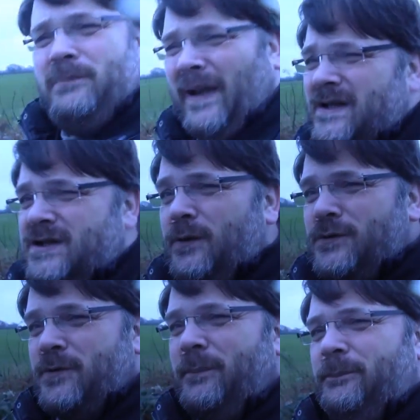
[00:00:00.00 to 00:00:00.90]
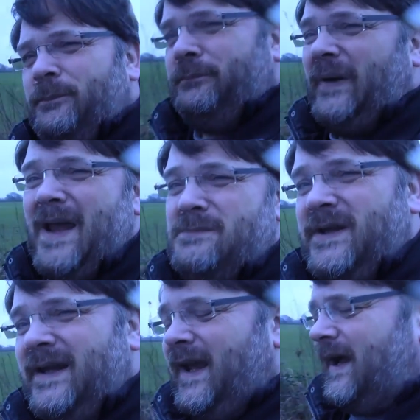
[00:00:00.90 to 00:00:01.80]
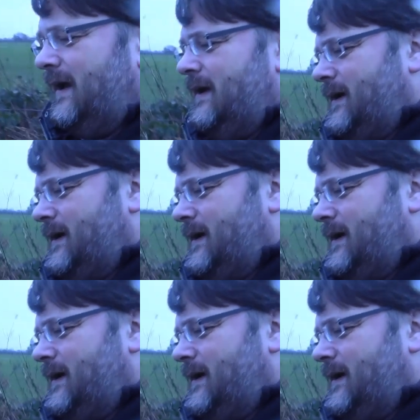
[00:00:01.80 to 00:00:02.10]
playing 200 games a year.